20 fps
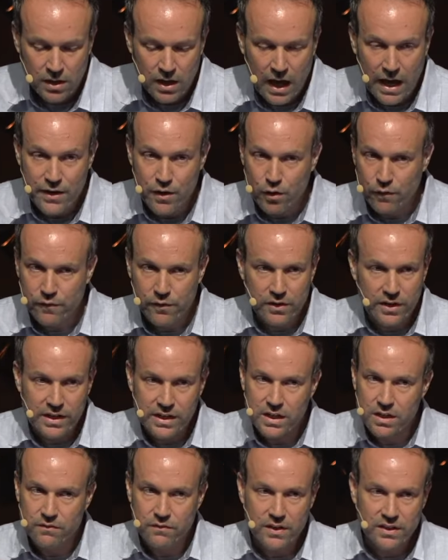I know for
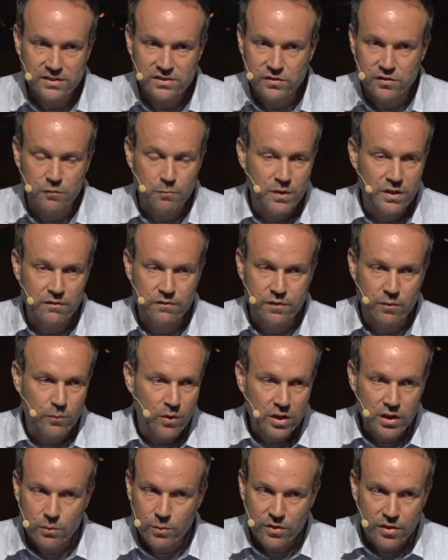any of us who've been
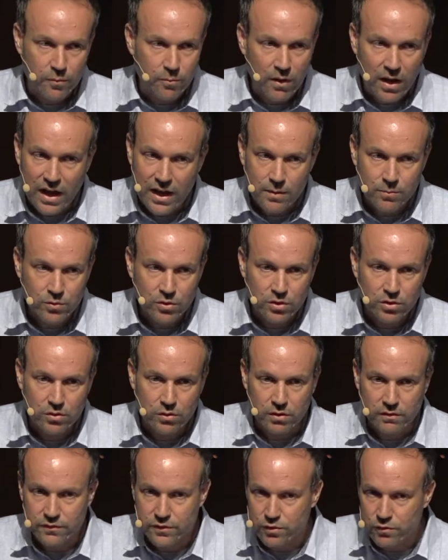familiar with the Bible
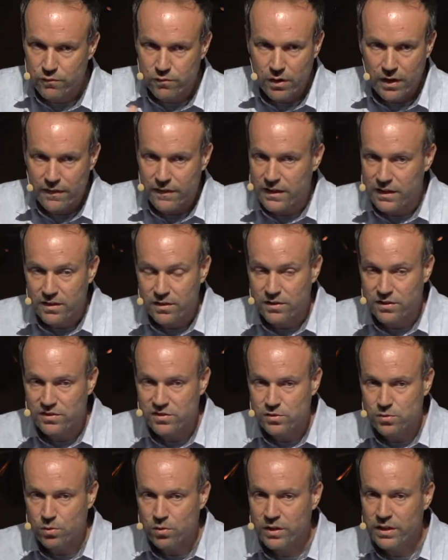or if you've read the end of the
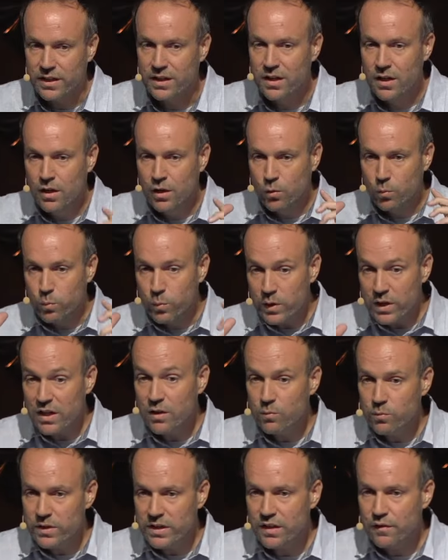story, we
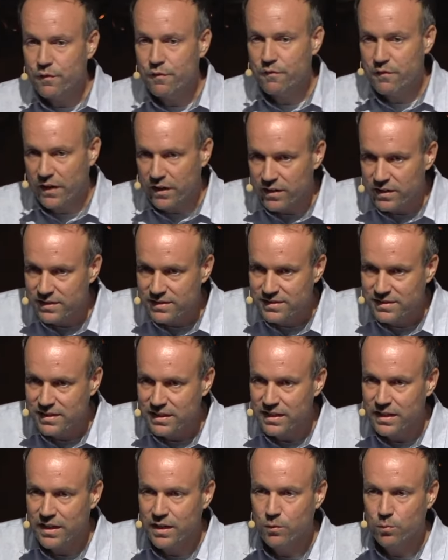read
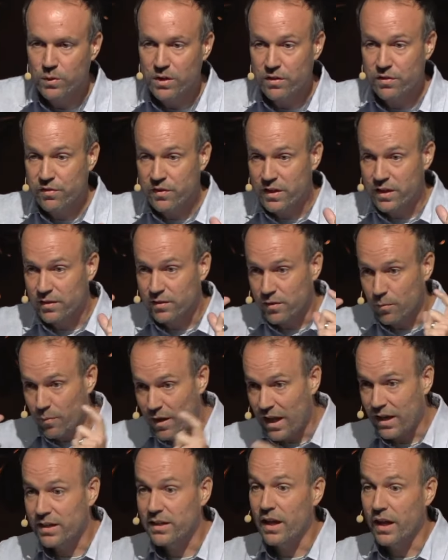Pharisee and we think the
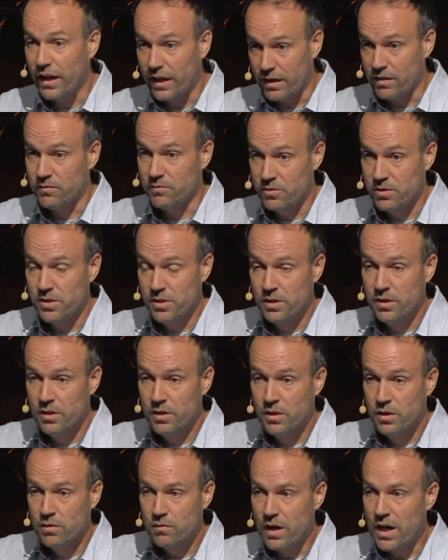bad guy,
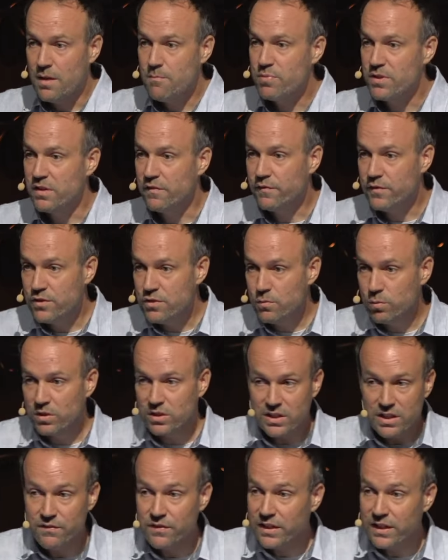right? But if you were
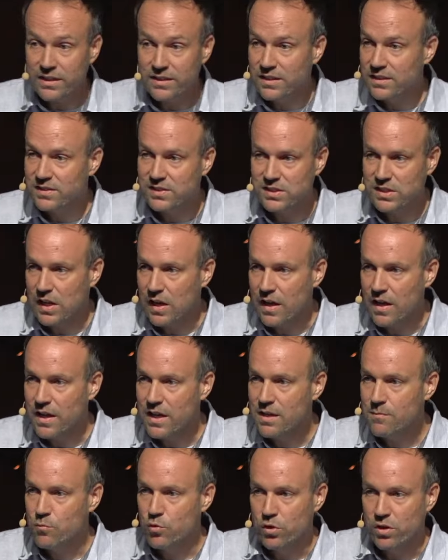living in this
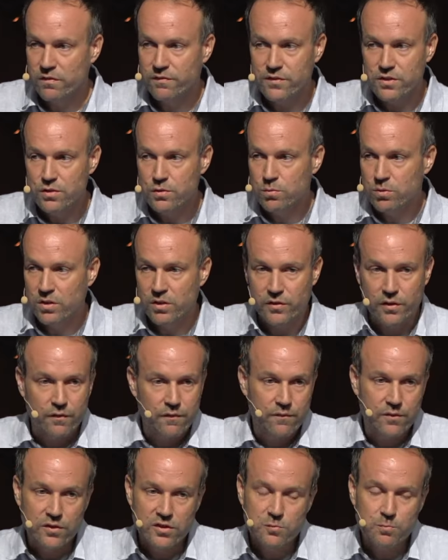time or if you were the
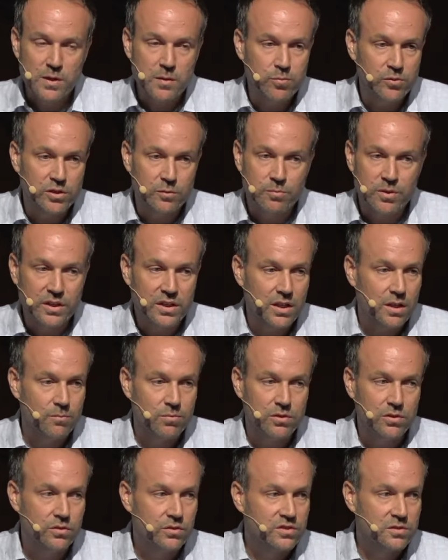first people to pick
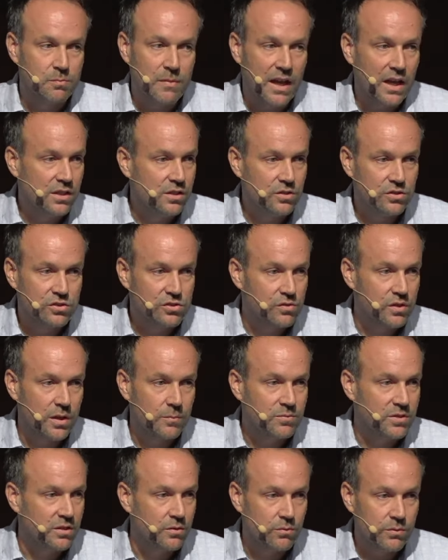up Luke's
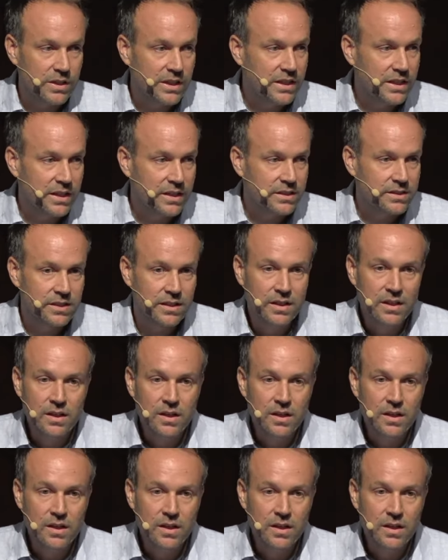manuscript and read it,